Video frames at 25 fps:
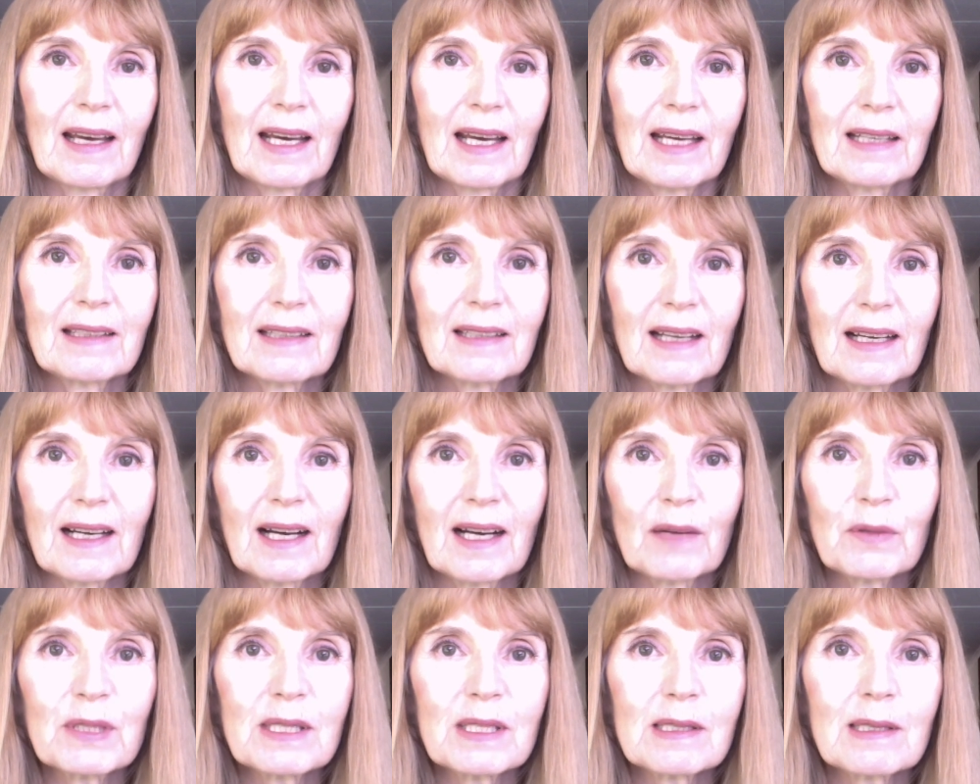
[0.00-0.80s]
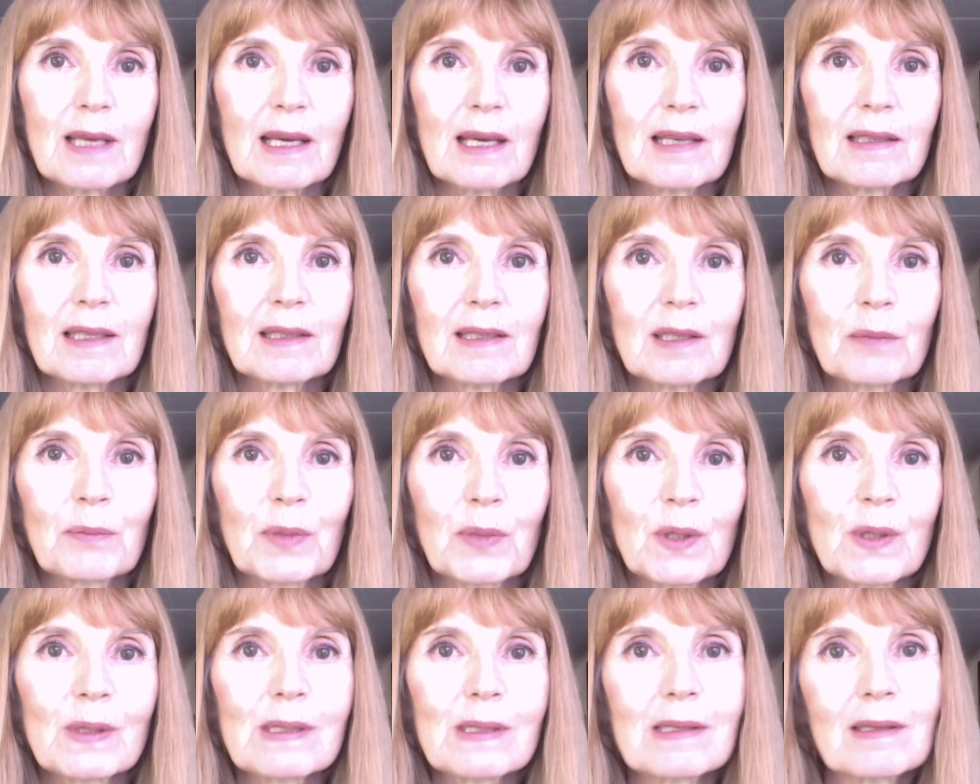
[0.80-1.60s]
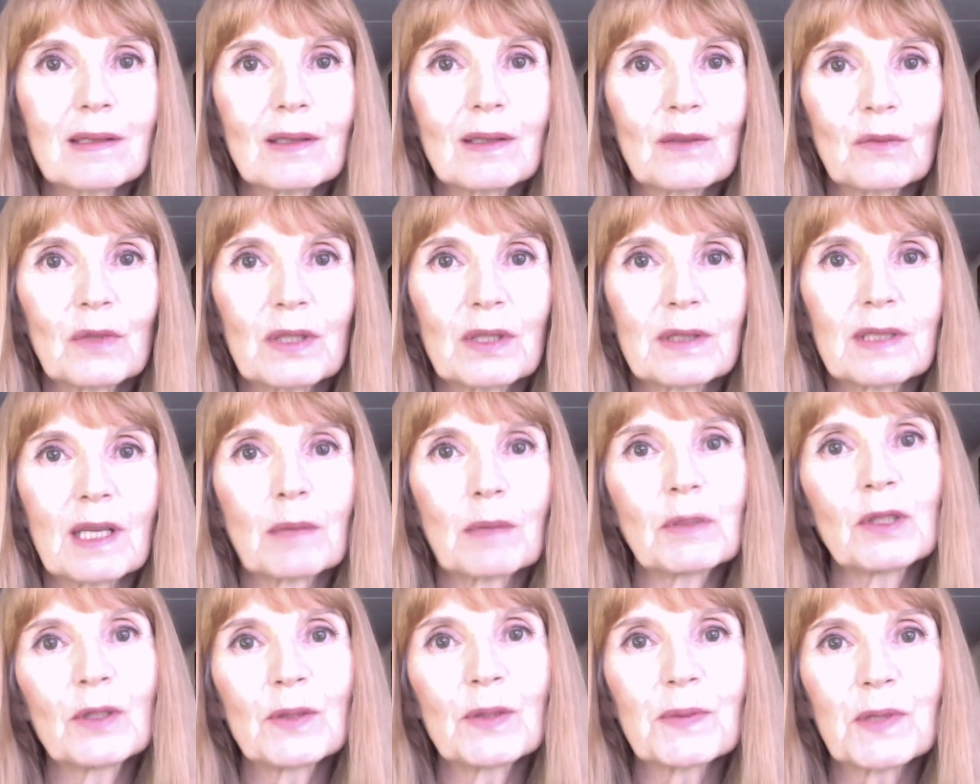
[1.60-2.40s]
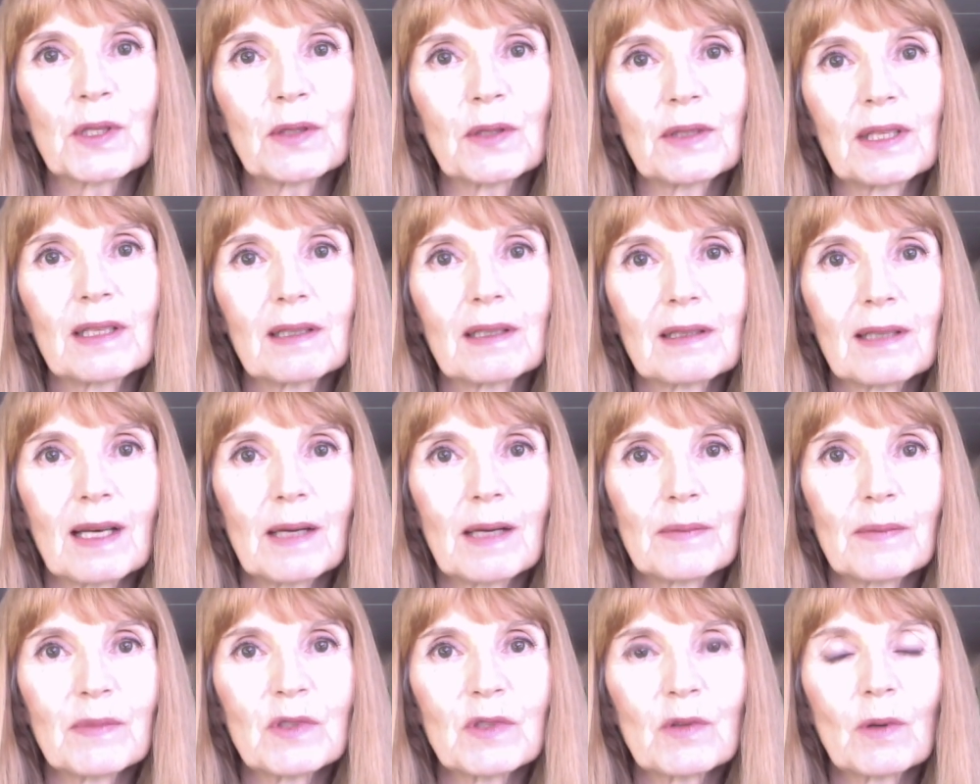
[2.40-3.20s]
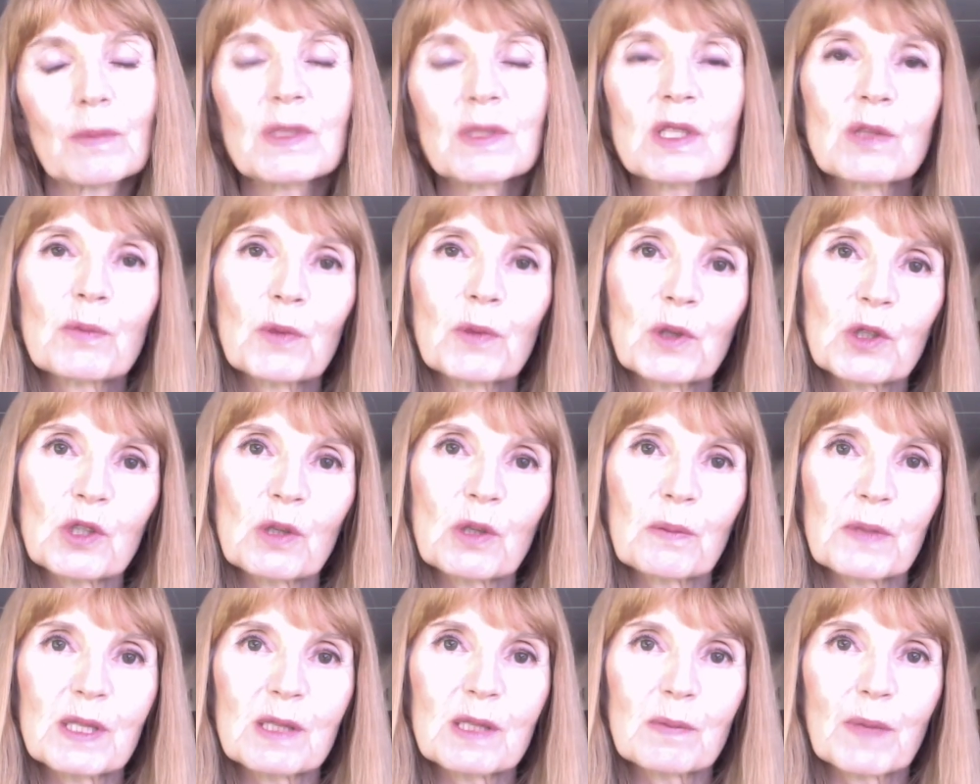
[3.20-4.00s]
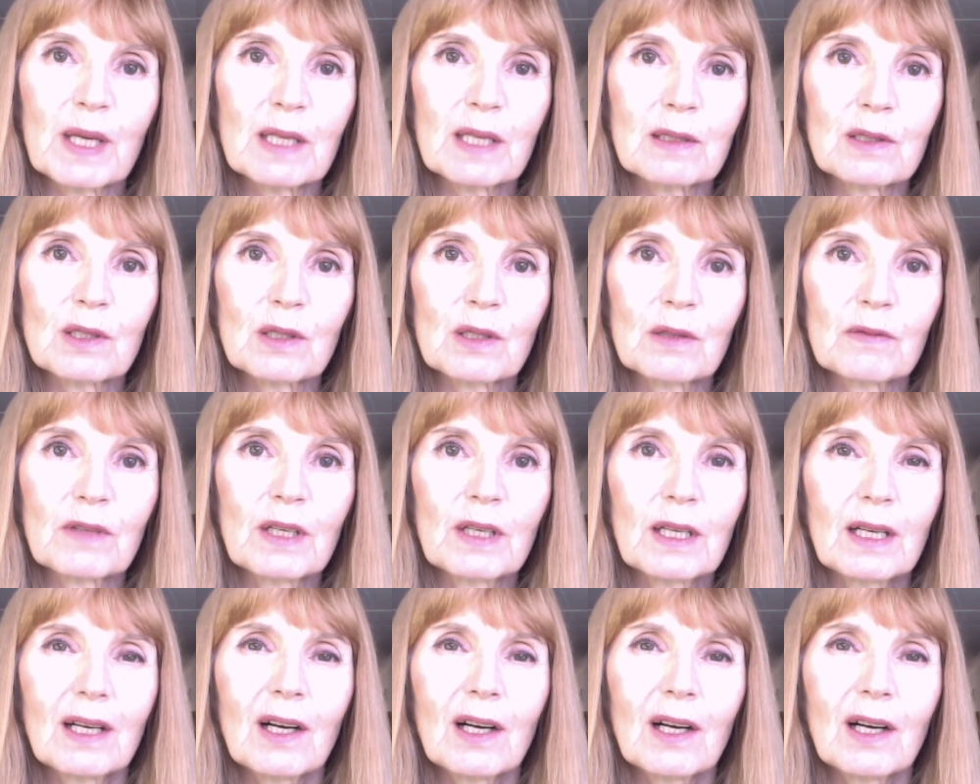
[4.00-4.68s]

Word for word: And I would say that the person with double loops on their thumbs, from a spiritual perspective,